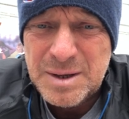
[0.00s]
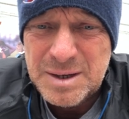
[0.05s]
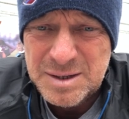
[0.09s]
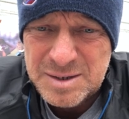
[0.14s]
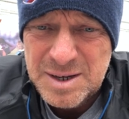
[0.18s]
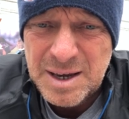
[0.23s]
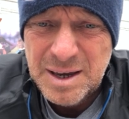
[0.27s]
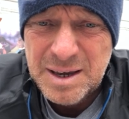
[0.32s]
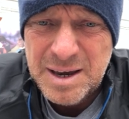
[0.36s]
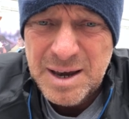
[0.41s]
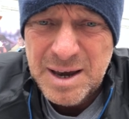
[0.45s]

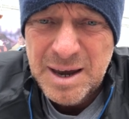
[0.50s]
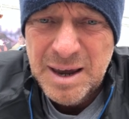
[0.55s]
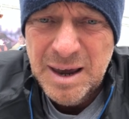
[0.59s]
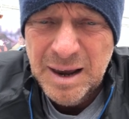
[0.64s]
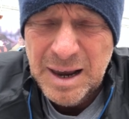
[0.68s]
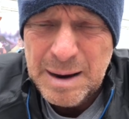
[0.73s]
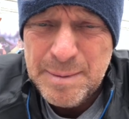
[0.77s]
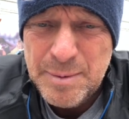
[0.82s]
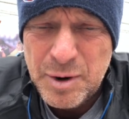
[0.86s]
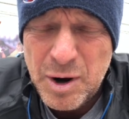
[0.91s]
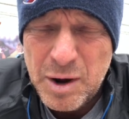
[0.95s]
Take care.
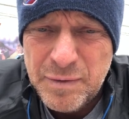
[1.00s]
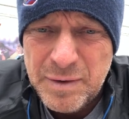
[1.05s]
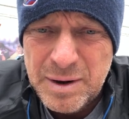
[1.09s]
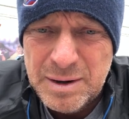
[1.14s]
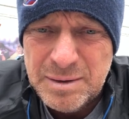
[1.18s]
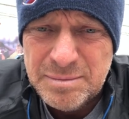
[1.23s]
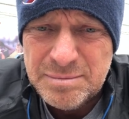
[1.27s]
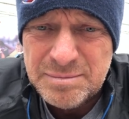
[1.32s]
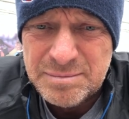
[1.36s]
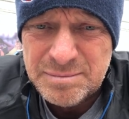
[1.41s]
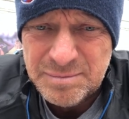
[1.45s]
Come
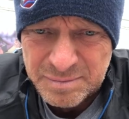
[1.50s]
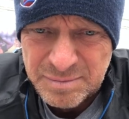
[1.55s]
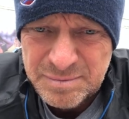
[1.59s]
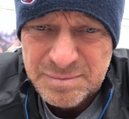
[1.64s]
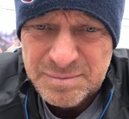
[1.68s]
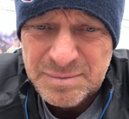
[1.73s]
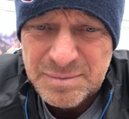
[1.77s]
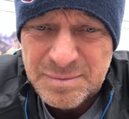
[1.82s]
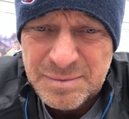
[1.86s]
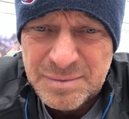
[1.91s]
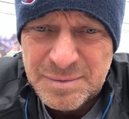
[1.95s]
on,
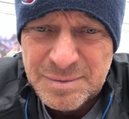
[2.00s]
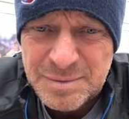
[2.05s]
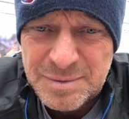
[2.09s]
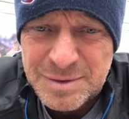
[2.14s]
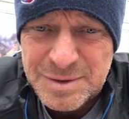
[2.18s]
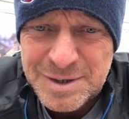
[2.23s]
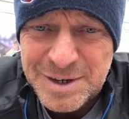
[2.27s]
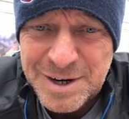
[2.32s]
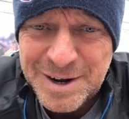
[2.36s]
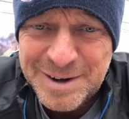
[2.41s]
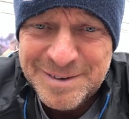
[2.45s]

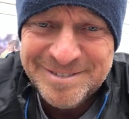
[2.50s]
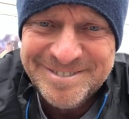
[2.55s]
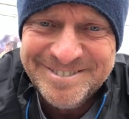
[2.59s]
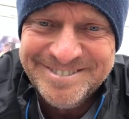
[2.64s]
Ta-ra.